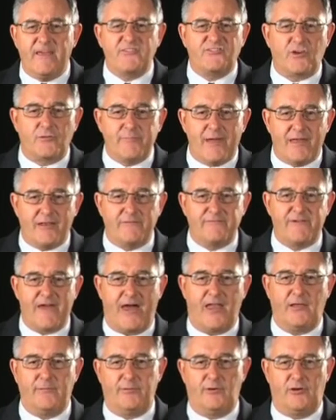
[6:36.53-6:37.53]
These are made
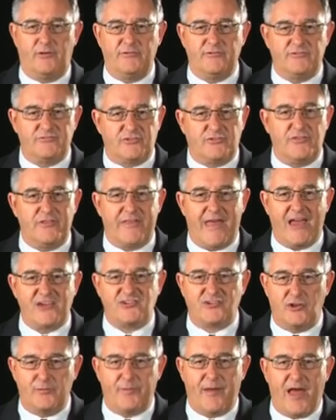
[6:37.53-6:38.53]
available to the
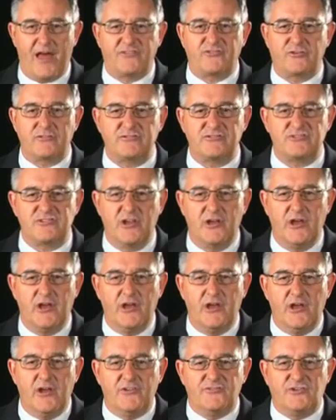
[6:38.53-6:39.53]
national pastors
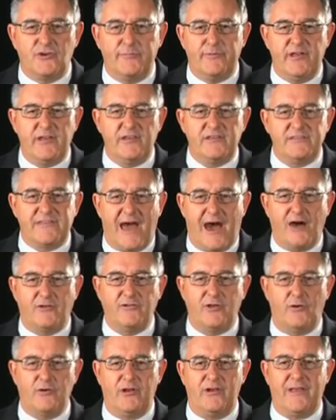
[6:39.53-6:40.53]
to be
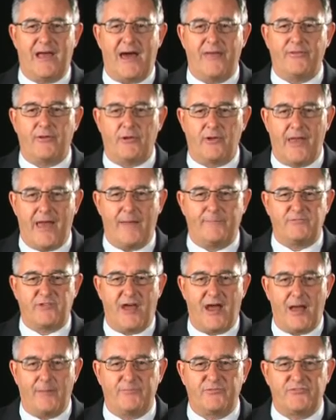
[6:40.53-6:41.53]
downloaded on their
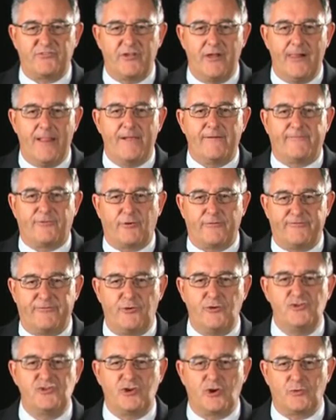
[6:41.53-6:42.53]
laptops for
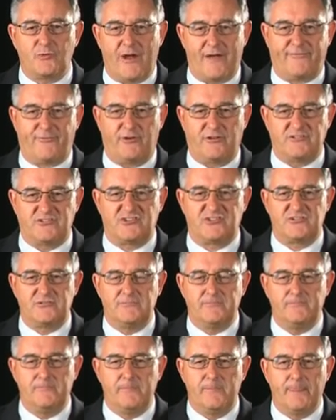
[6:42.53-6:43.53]
future
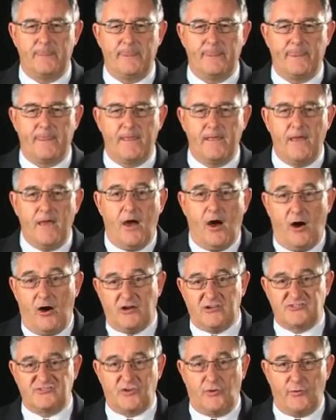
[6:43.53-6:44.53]
reference.
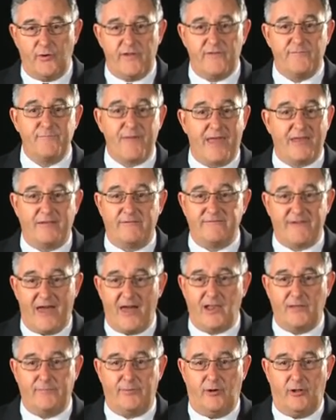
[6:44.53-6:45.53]
Also, we have made
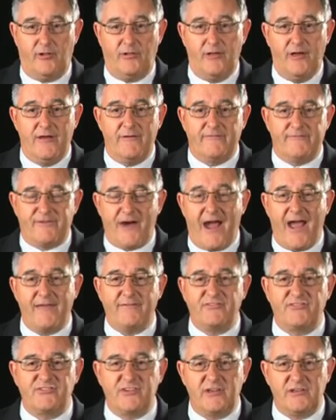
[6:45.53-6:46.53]
available
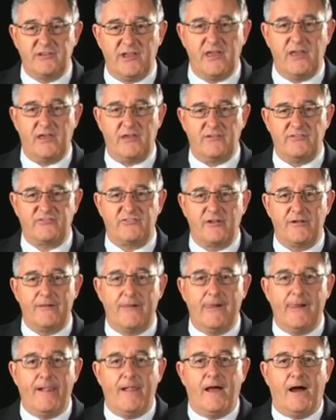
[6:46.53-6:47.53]
5 CDs
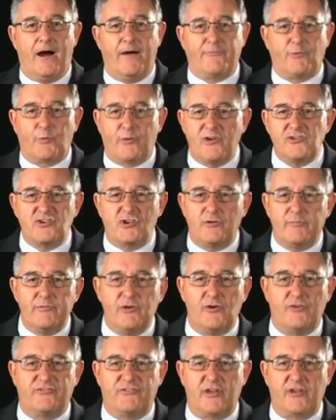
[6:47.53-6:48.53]
of original
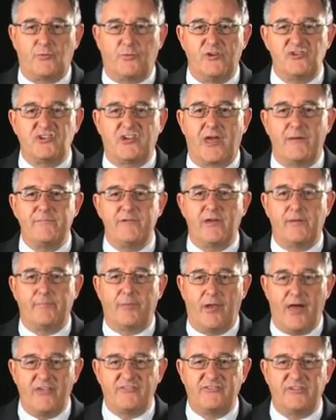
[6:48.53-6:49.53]
music, which can be
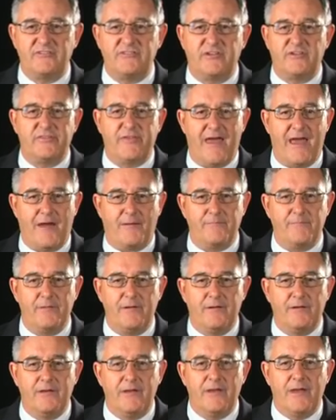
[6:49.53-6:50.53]
a blessing to
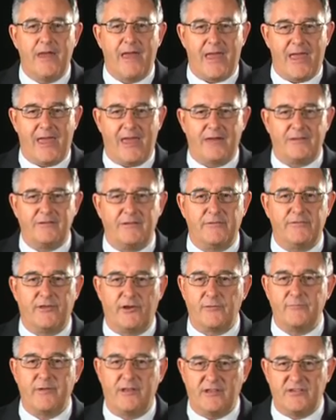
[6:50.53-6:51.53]
them and
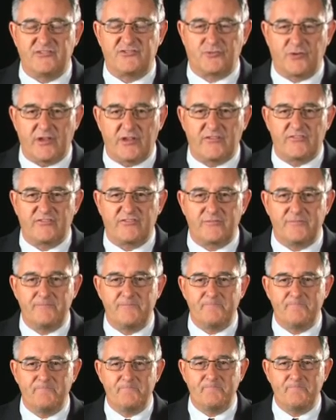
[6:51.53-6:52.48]
their ministries.